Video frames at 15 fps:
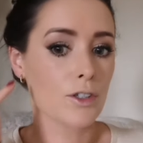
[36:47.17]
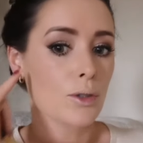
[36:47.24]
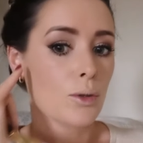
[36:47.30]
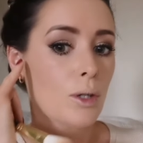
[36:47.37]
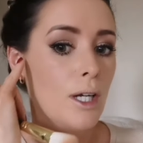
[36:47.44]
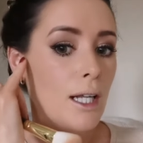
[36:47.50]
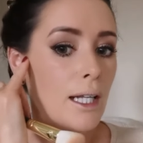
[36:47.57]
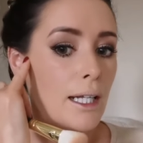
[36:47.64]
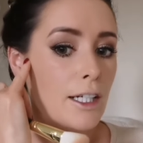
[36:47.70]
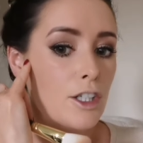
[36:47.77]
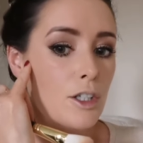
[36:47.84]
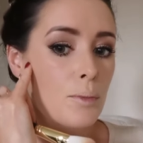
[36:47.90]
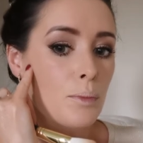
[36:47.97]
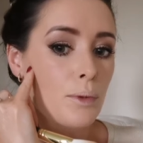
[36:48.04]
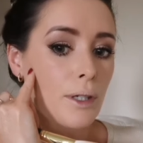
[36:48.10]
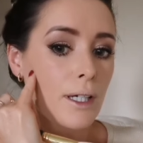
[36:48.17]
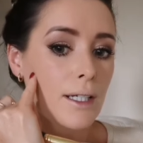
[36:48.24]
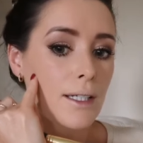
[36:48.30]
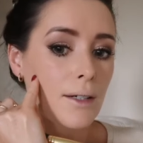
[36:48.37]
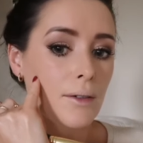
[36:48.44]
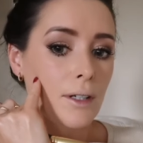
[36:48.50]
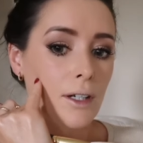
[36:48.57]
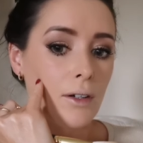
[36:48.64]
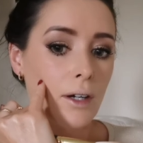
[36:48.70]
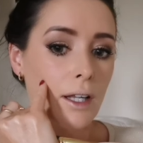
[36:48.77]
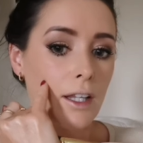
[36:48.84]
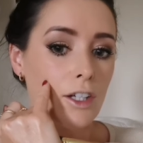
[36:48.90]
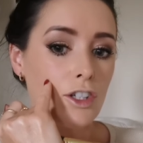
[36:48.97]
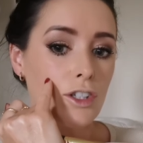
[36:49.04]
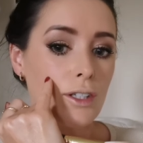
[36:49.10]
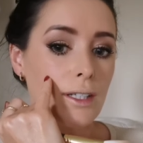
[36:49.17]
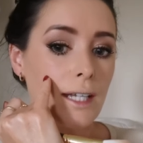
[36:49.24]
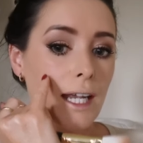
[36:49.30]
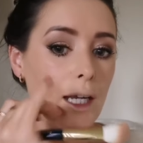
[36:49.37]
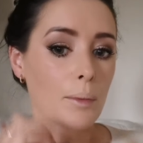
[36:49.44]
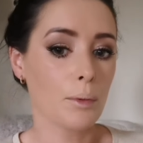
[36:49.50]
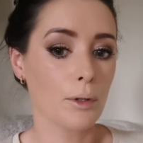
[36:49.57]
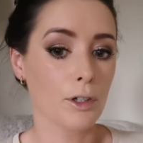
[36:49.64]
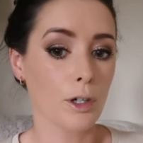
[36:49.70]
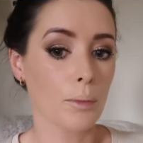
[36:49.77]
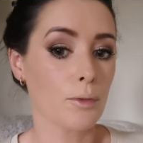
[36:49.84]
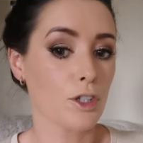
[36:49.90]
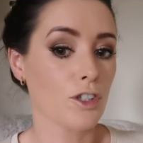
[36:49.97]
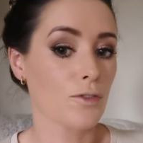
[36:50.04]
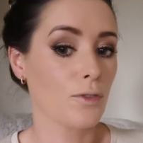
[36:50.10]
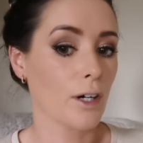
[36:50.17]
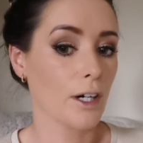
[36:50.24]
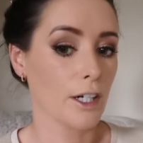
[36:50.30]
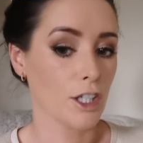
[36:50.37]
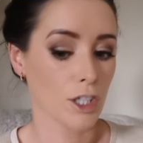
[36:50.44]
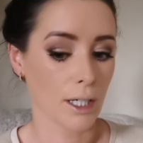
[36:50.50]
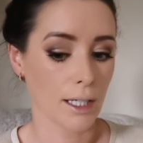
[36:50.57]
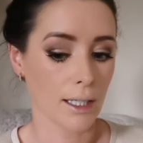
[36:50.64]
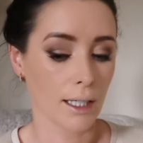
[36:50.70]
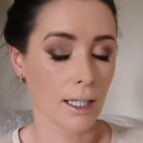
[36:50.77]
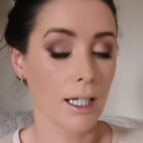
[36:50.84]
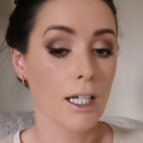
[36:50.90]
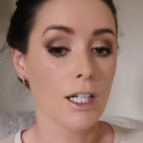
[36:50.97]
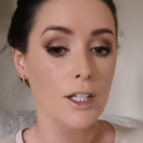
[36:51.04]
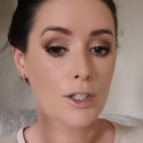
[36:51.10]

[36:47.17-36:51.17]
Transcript: So like just bring it down here and then just taper it up, just very gentle.